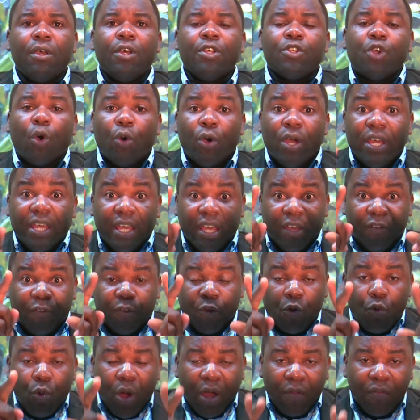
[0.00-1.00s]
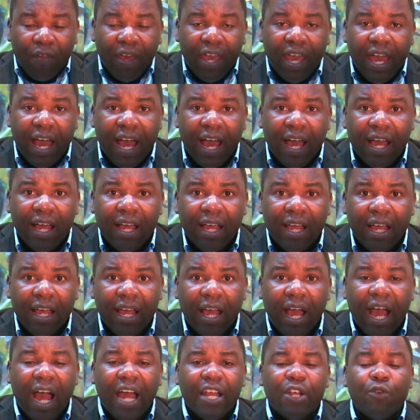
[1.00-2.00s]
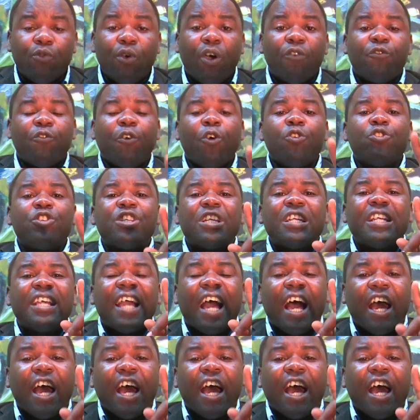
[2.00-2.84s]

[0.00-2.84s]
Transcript: So if you are there and you are falsely